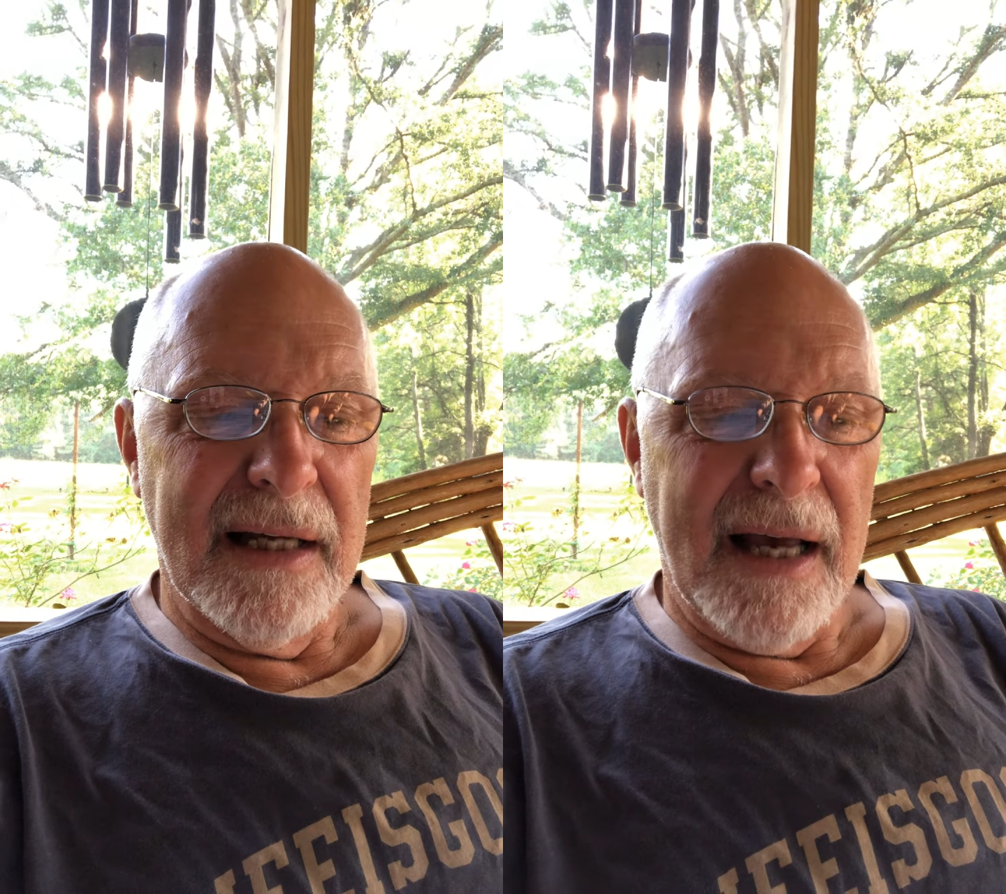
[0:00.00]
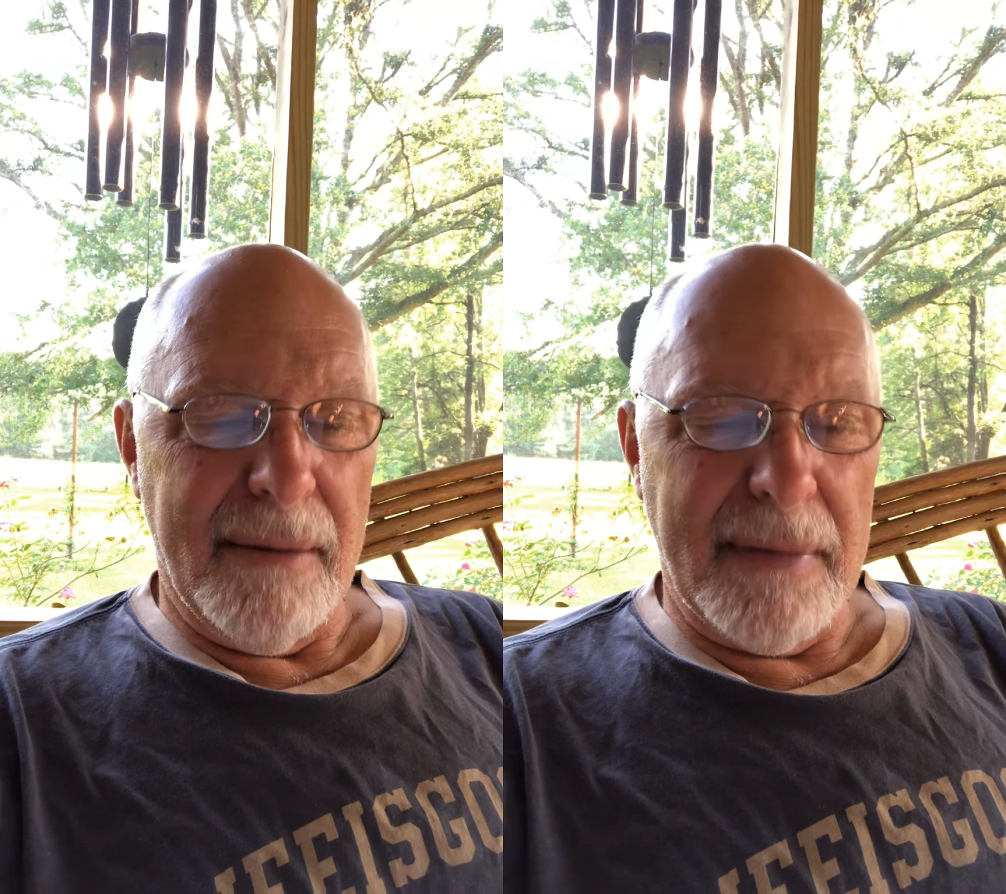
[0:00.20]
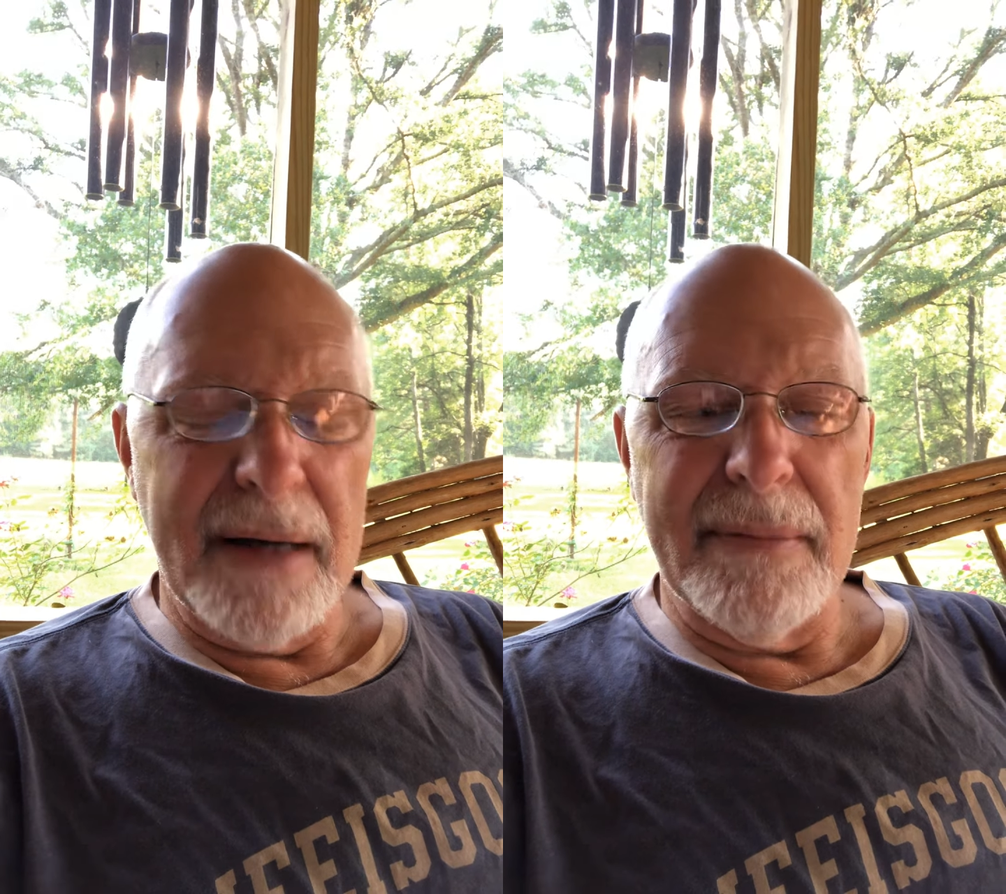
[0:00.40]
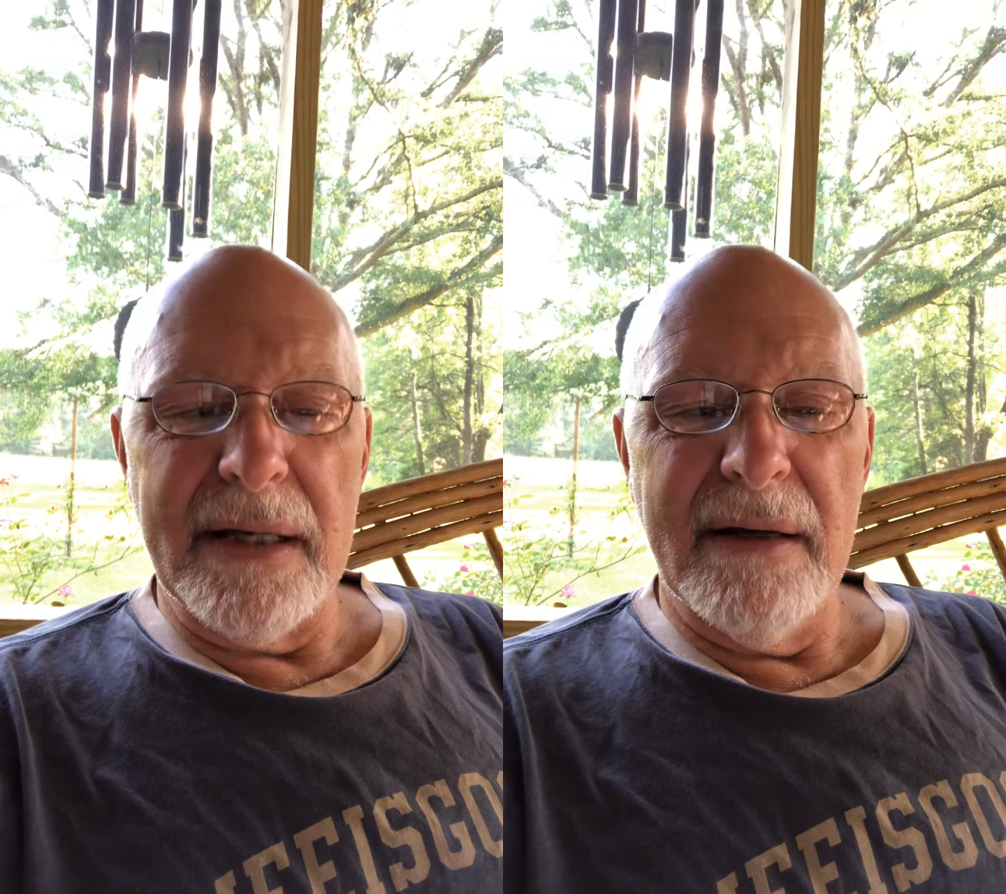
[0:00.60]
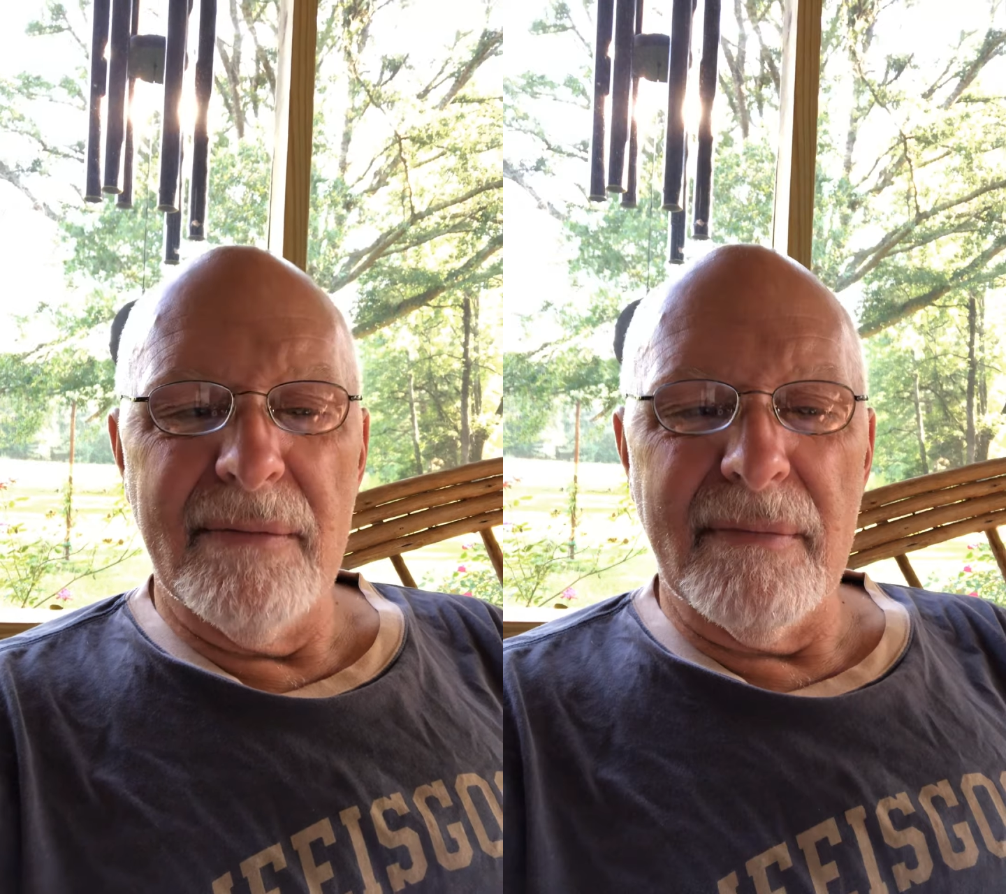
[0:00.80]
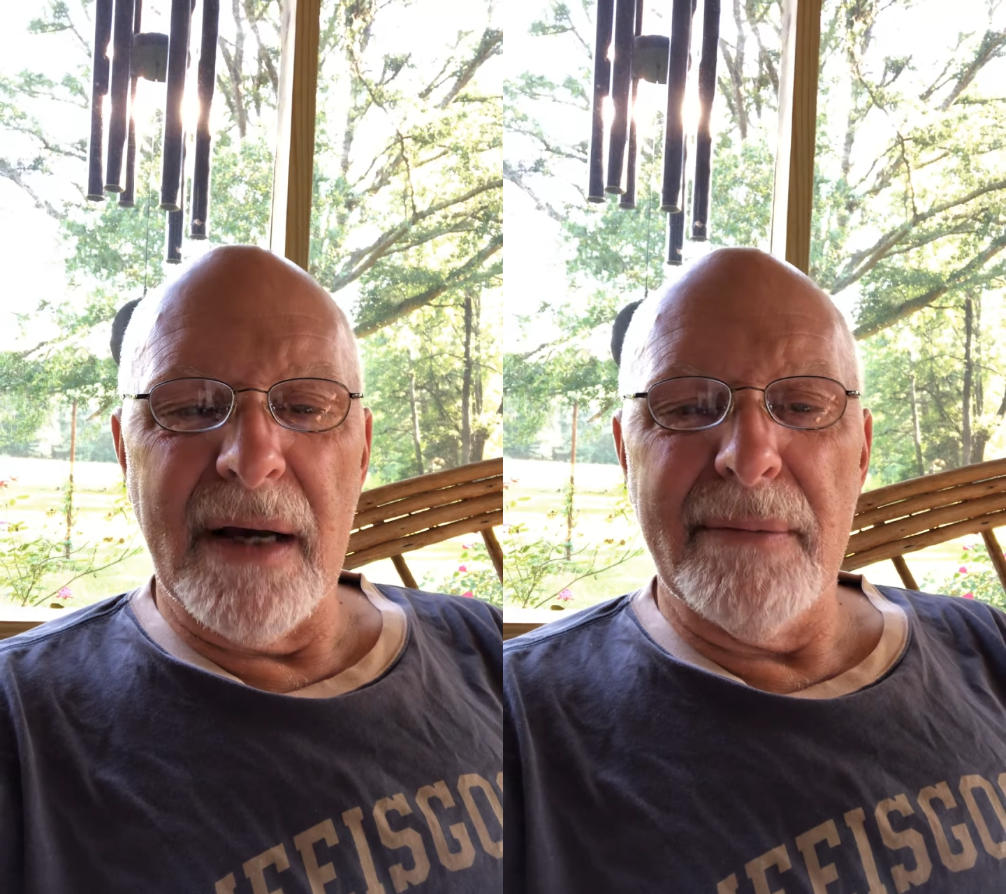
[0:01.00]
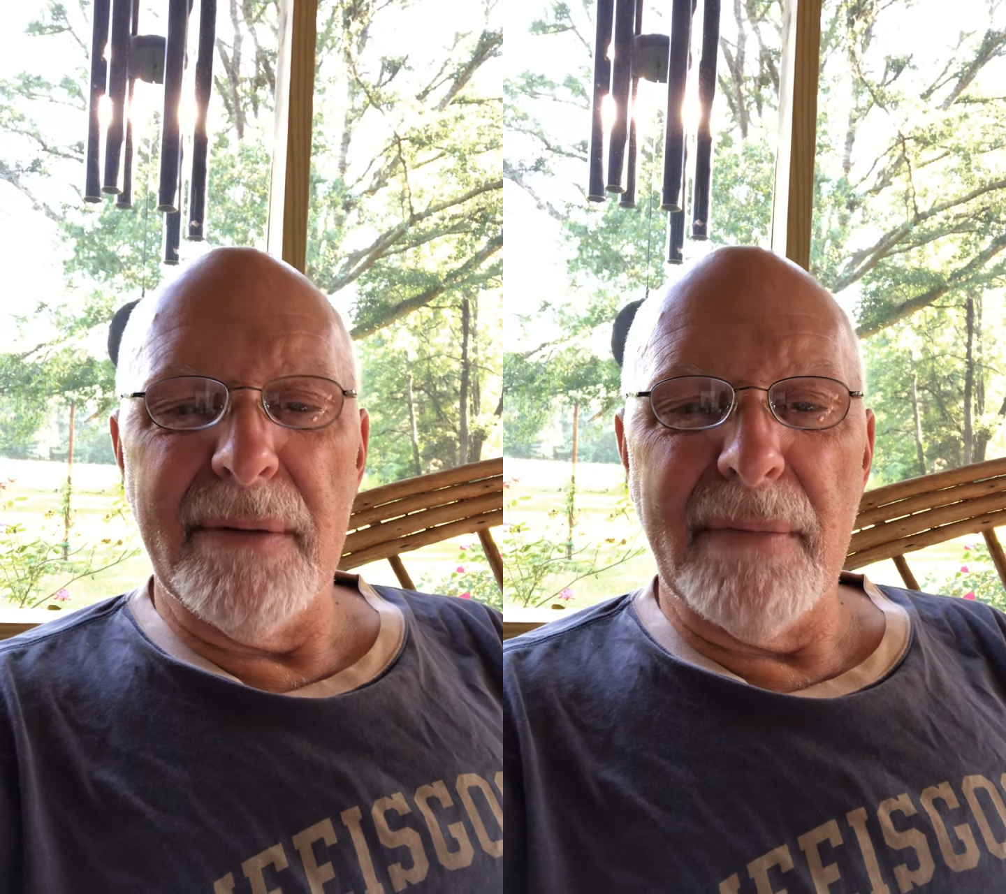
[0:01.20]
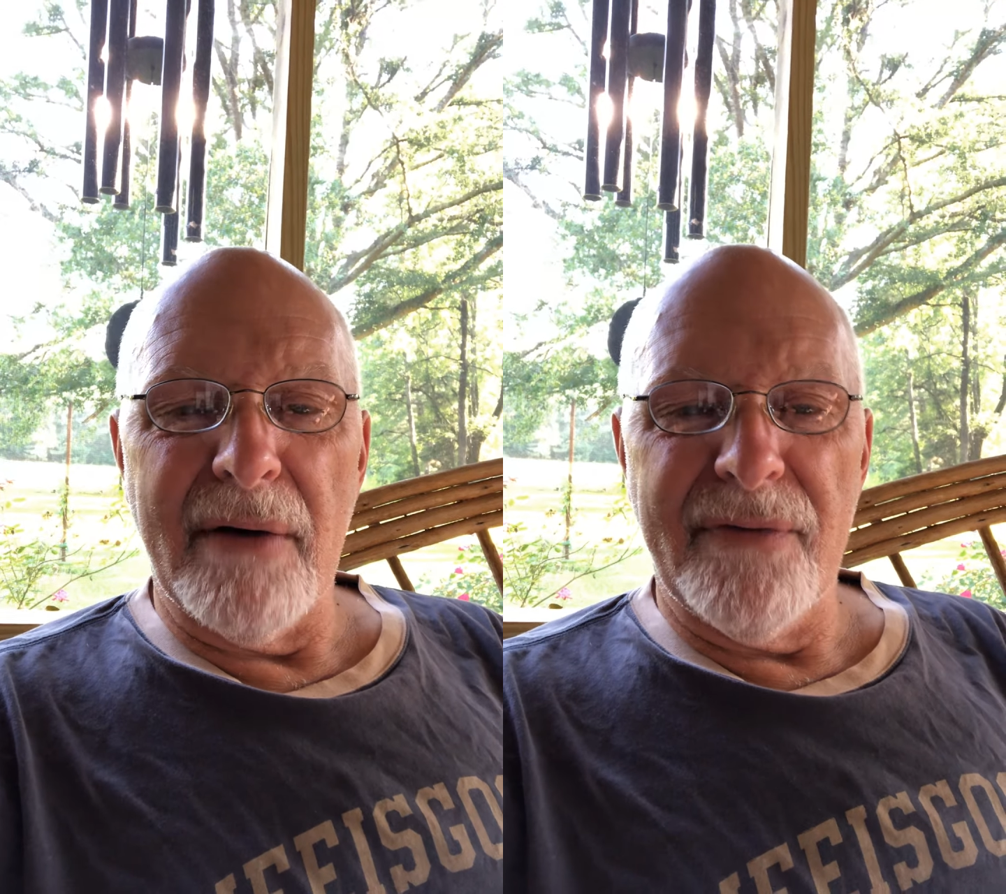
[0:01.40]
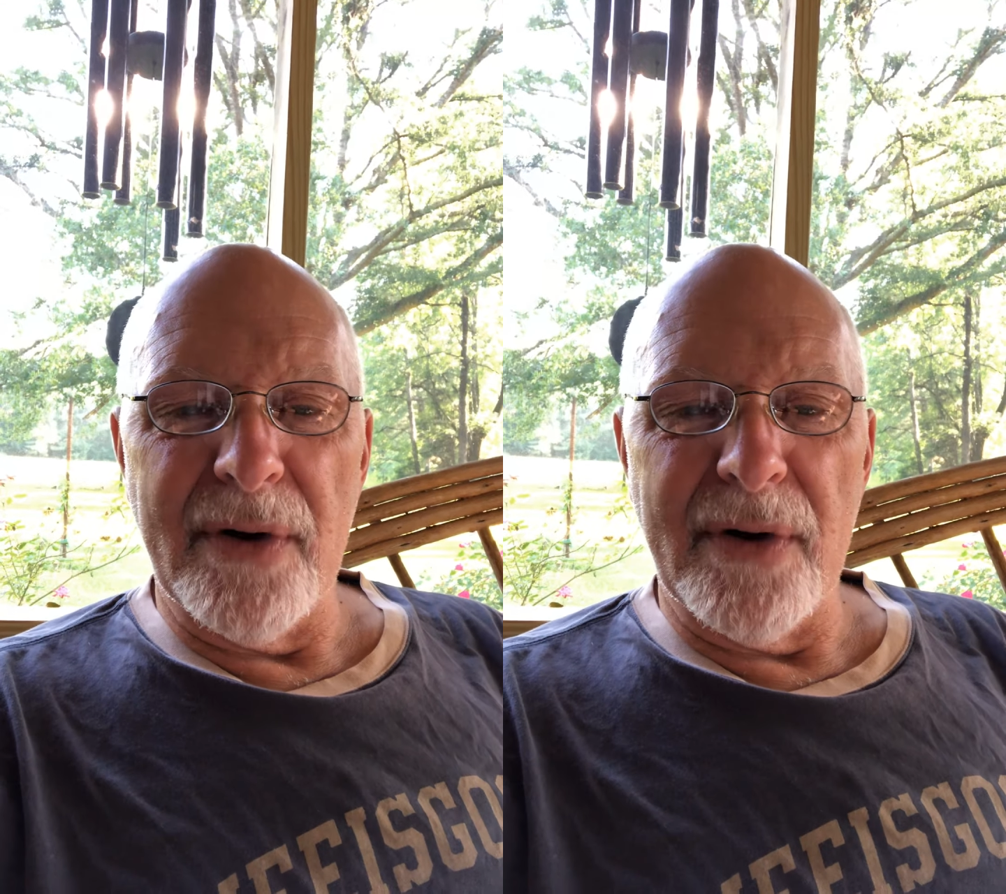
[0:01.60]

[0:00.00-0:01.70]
And maybe, maybe my